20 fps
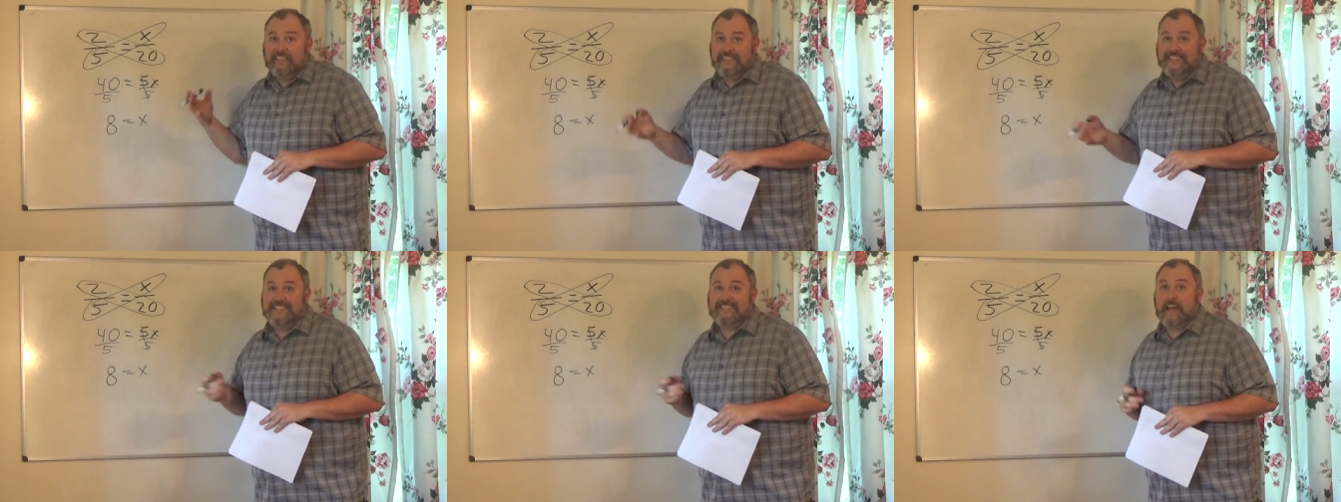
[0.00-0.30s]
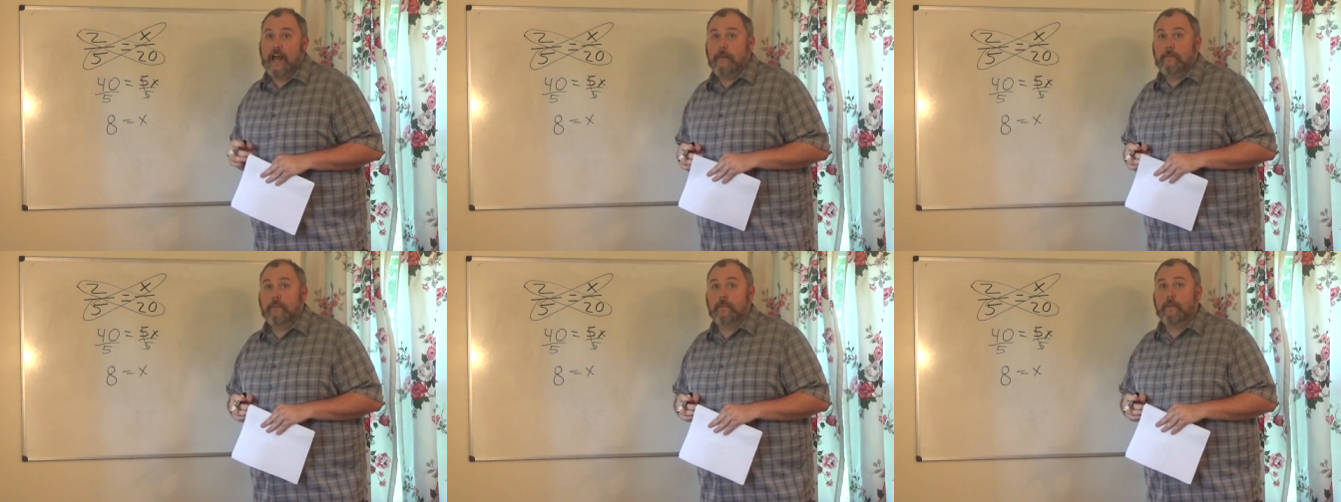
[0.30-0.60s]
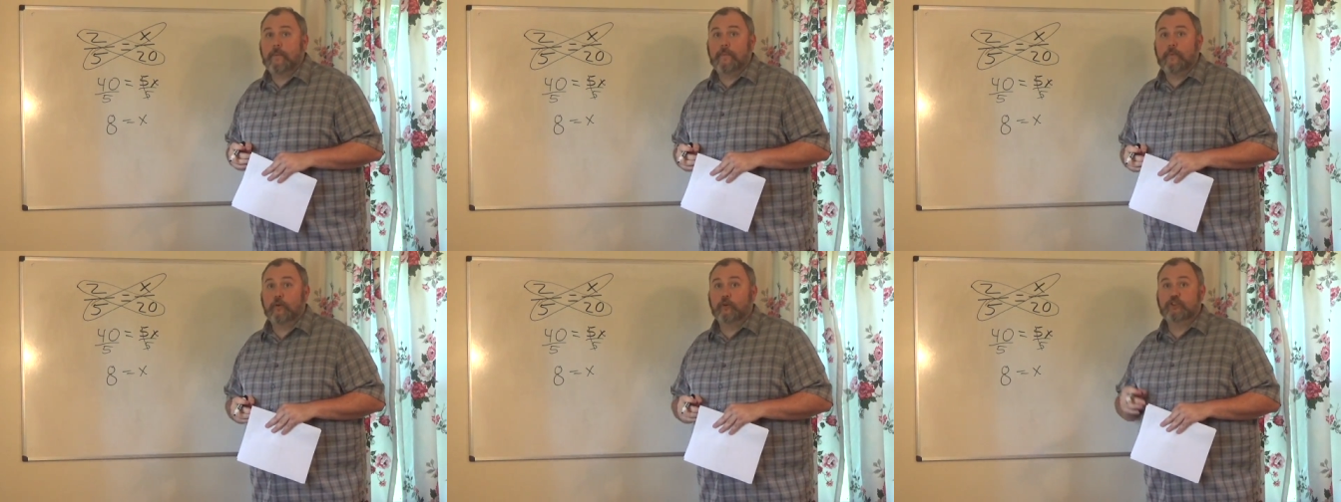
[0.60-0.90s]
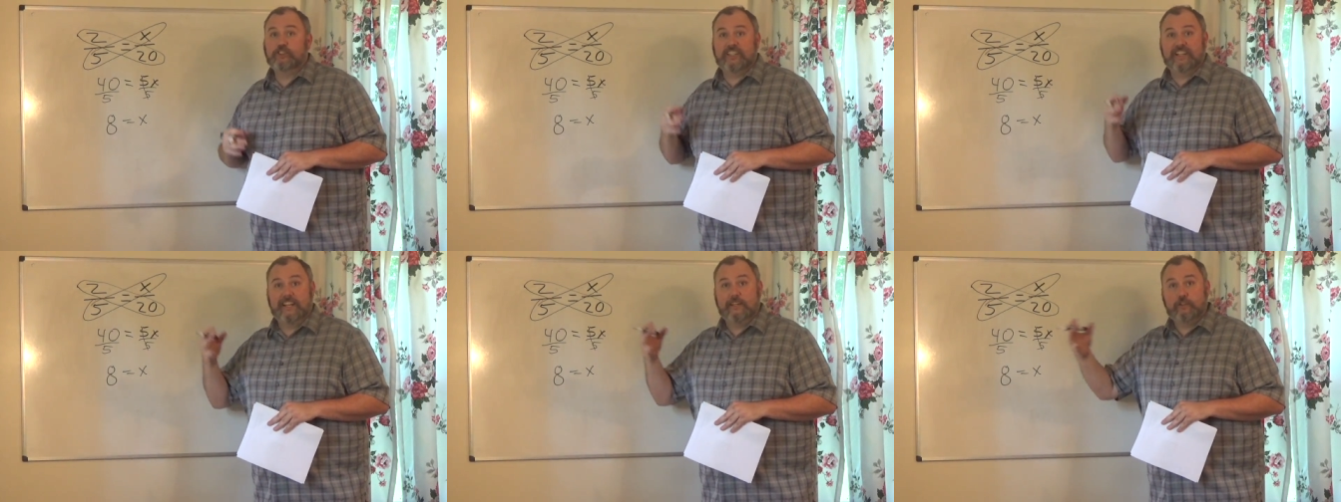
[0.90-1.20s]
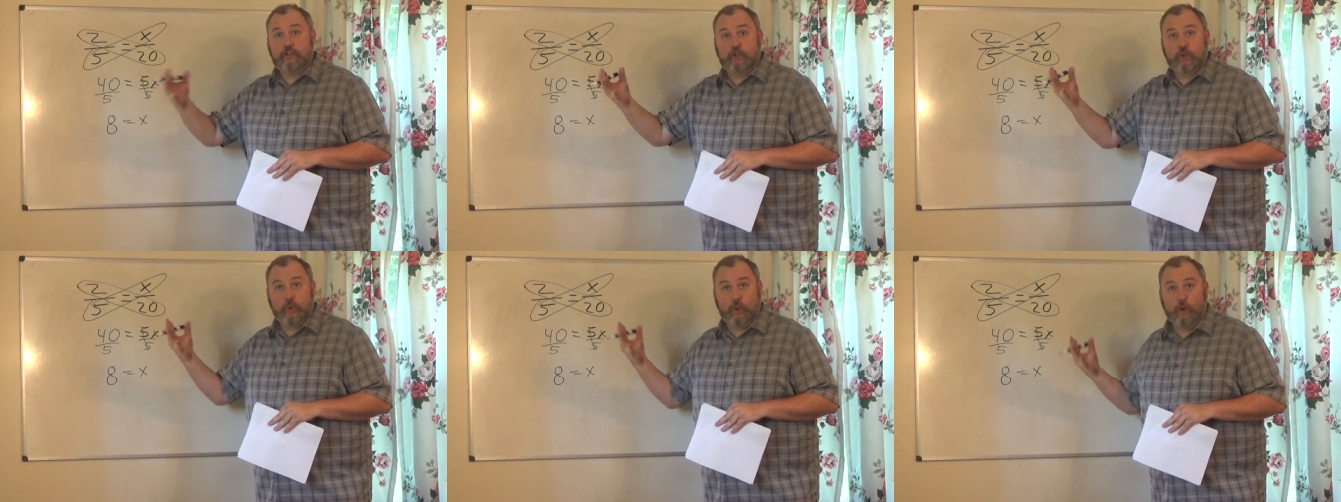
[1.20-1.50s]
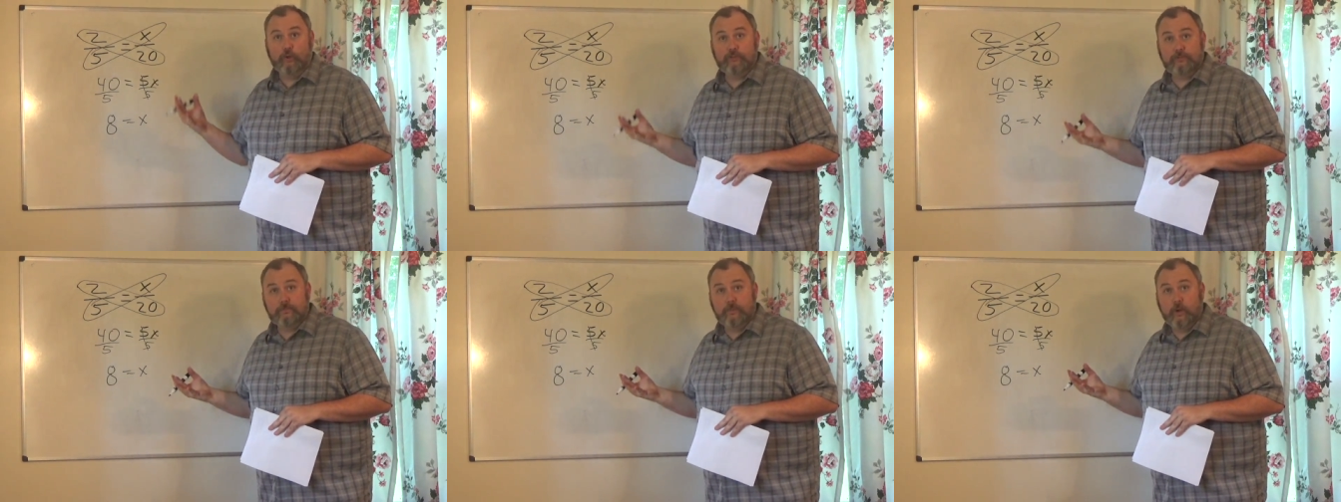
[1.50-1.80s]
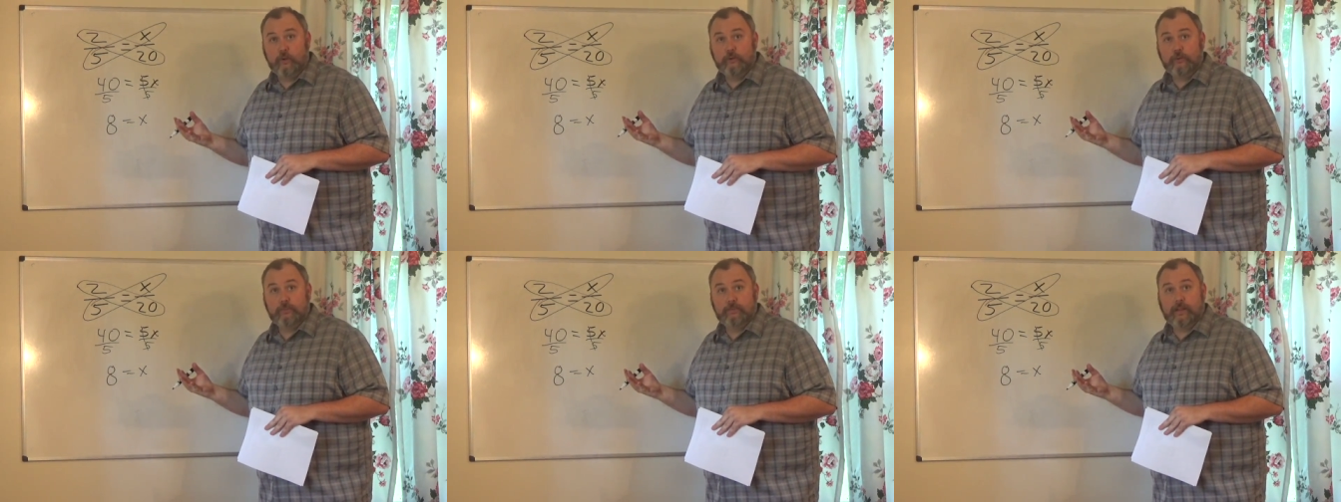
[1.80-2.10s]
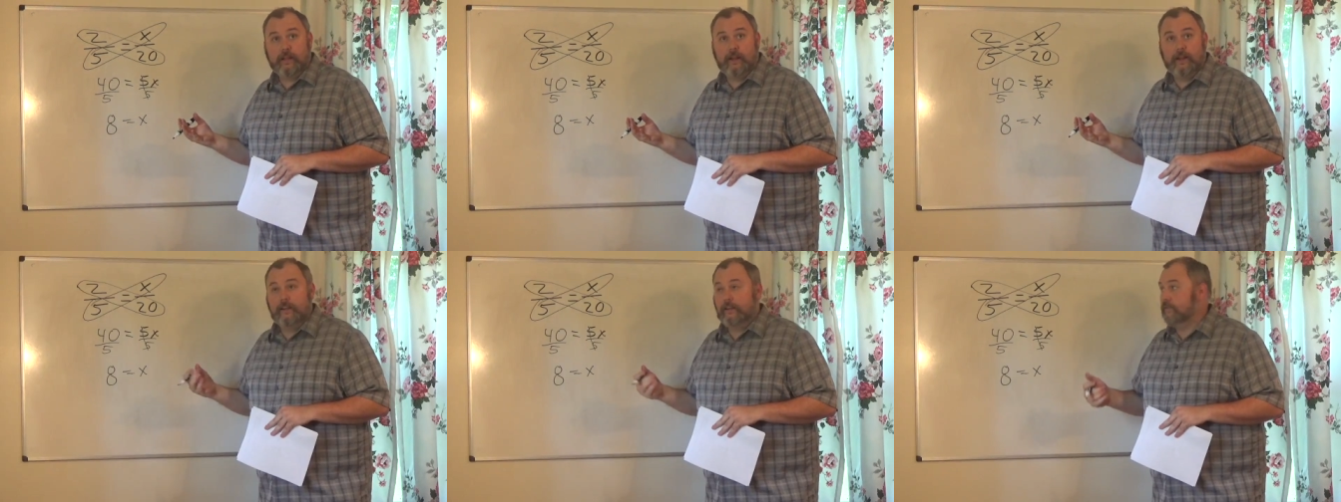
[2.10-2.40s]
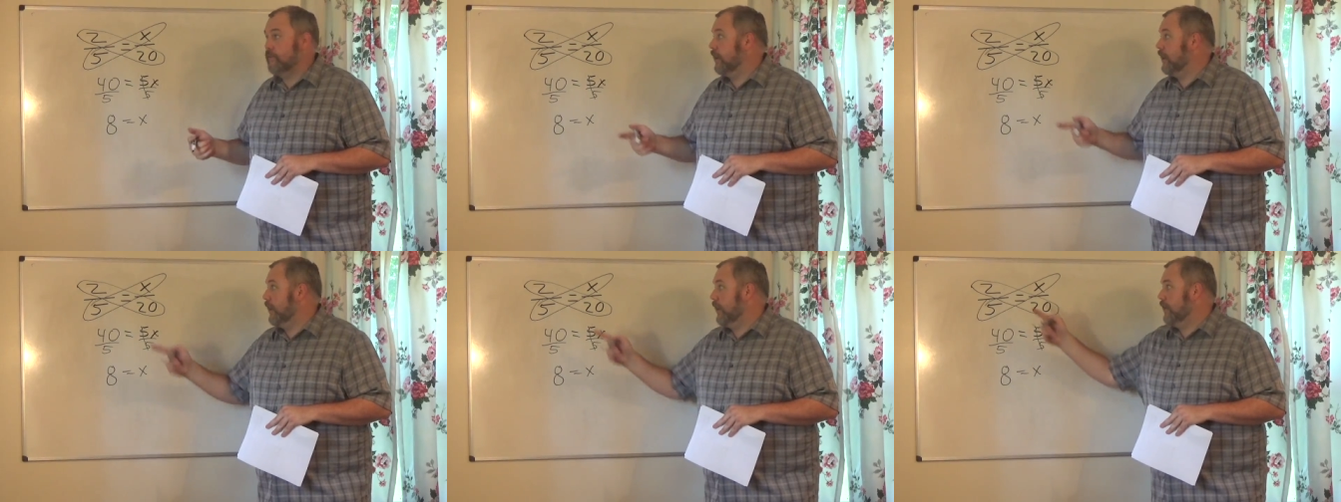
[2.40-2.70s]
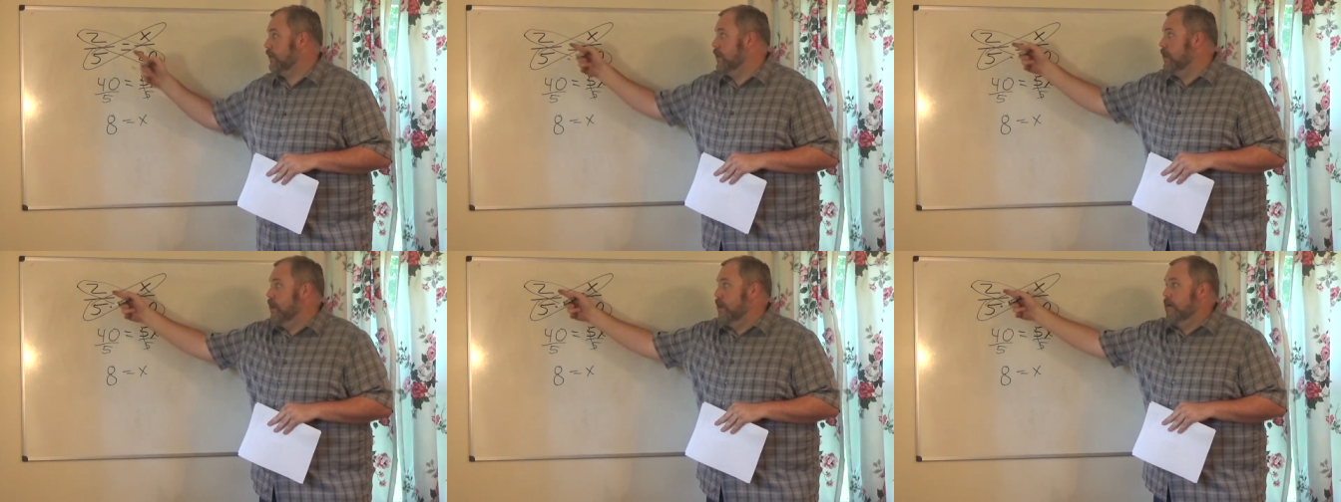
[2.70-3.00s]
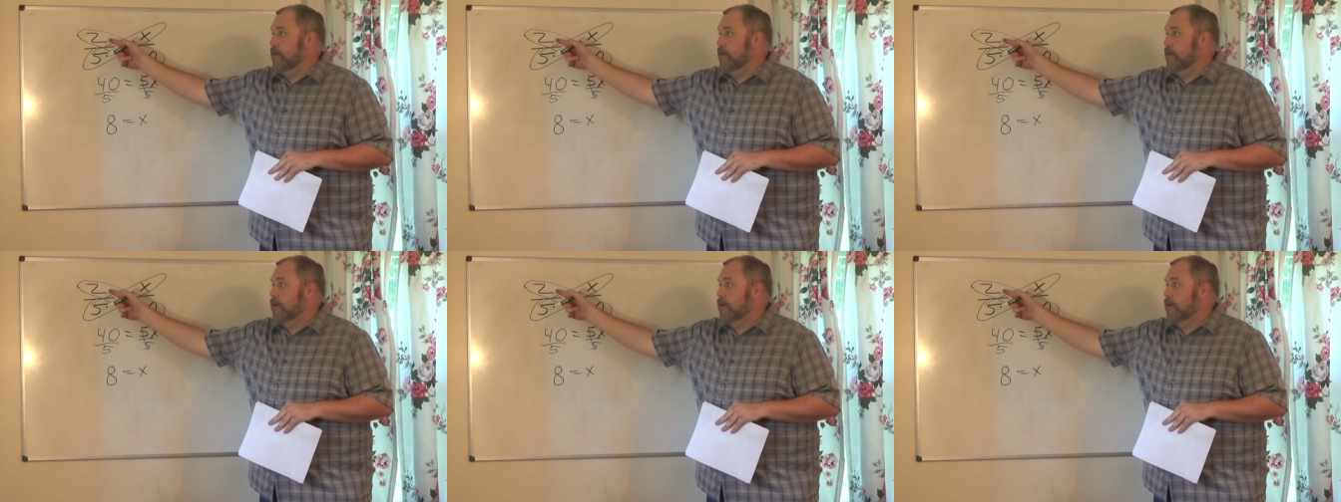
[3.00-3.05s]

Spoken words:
this type of proportion is cross multiply and divide.